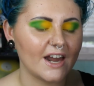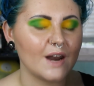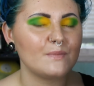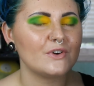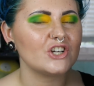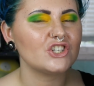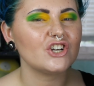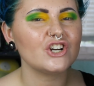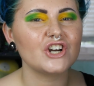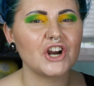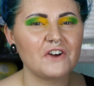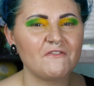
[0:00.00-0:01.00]
and I'm pretty sure
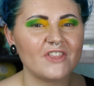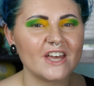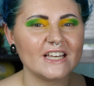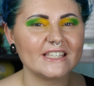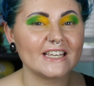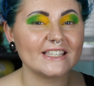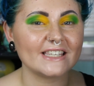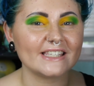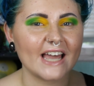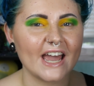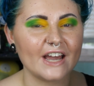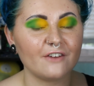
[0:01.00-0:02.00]
Nerf This is a
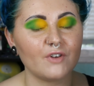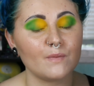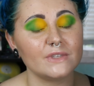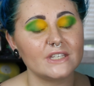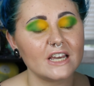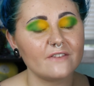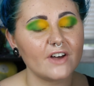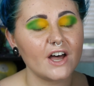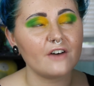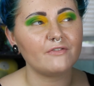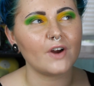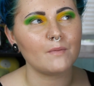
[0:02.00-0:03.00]
saying from
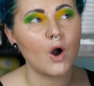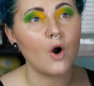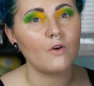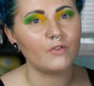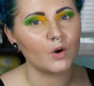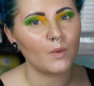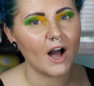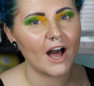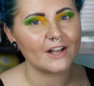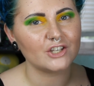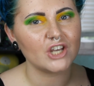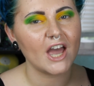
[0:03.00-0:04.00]
Diva from
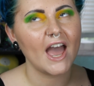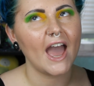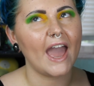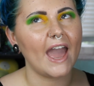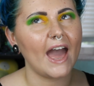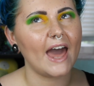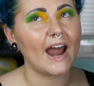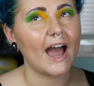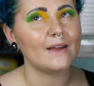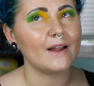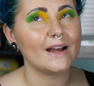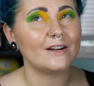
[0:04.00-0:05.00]
Overwatch, and
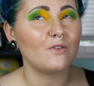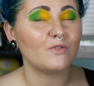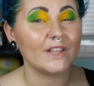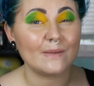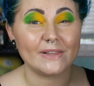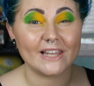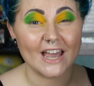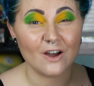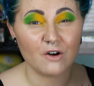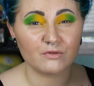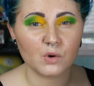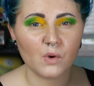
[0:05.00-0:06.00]
I don't really play
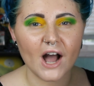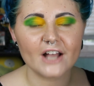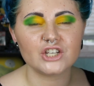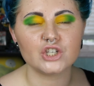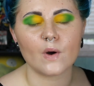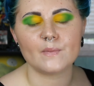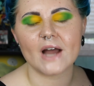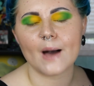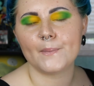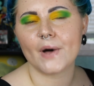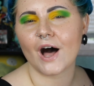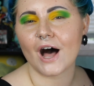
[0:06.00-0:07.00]
Overwatch, so I'm
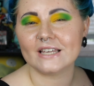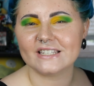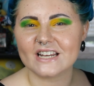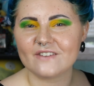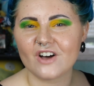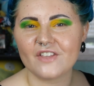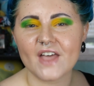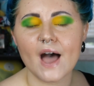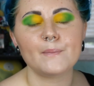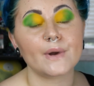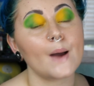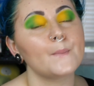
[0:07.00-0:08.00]
not positive on
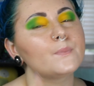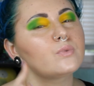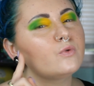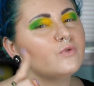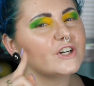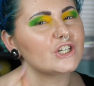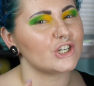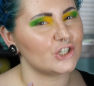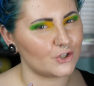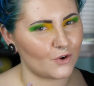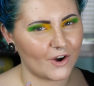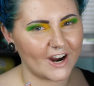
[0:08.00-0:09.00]
that, but I'm pretty
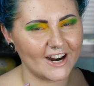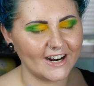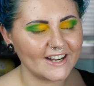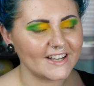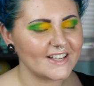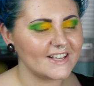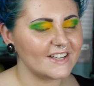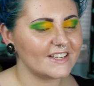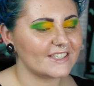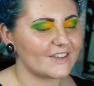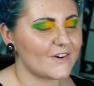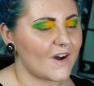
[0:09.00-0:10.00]
sure.
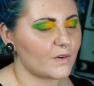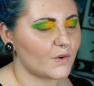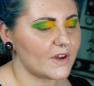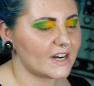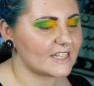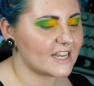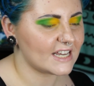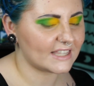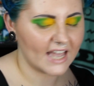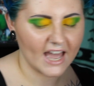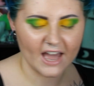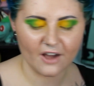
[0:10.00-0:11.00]
So I'm going to take
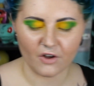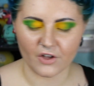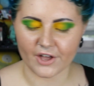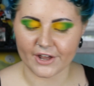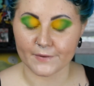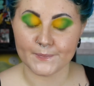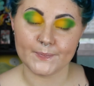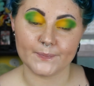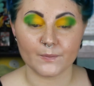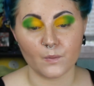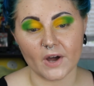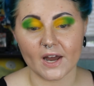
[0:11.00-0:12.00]
that on,
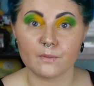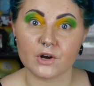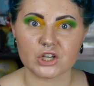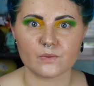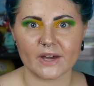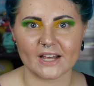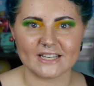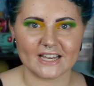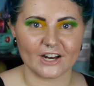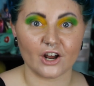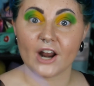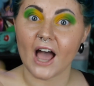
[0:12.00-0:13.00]
what kind of brush am I going to
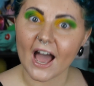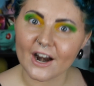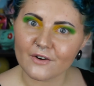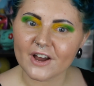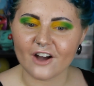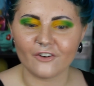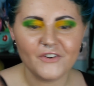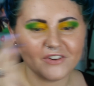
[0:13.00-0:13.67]
take it on? I don't know.